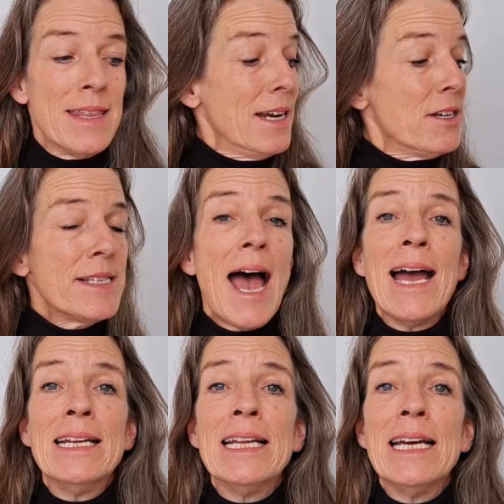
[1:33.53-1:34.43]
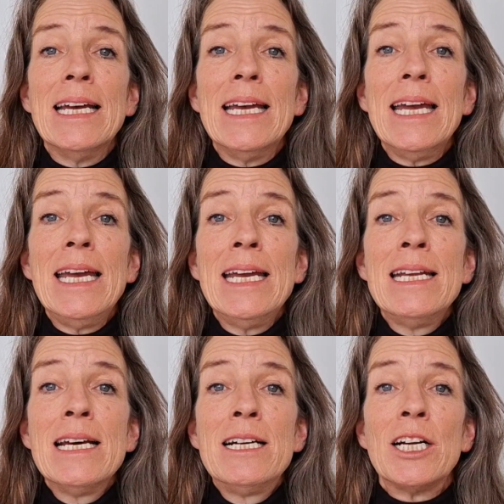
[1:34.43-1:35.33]
There is an
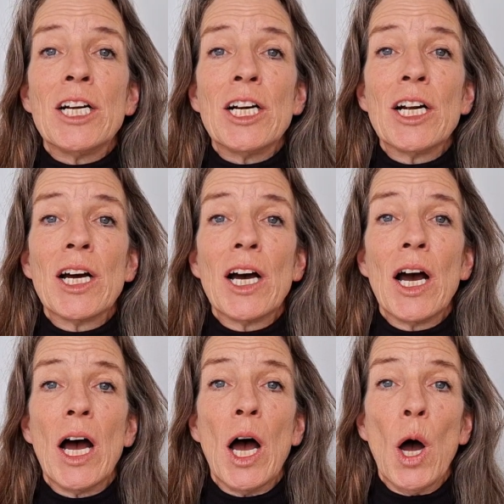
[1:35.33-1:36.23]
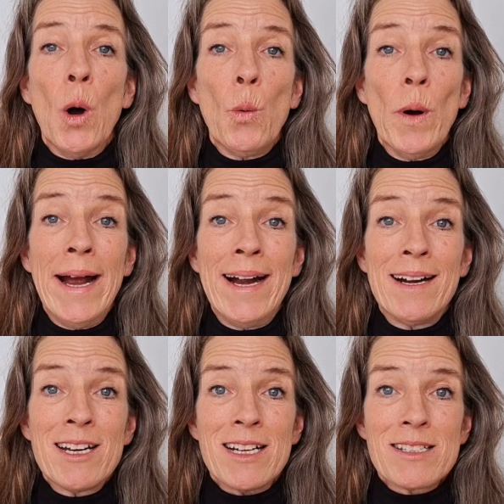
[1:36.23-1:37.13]
inner
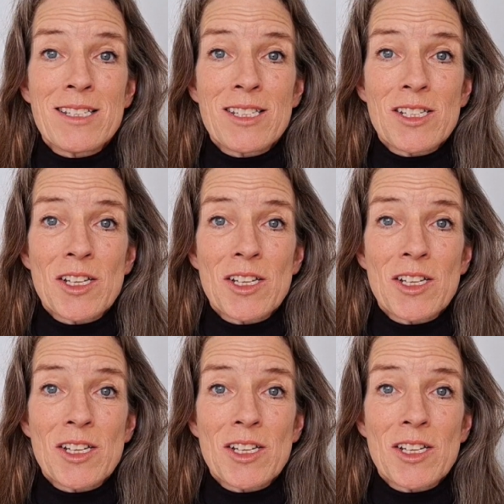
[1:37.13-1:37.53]
awareness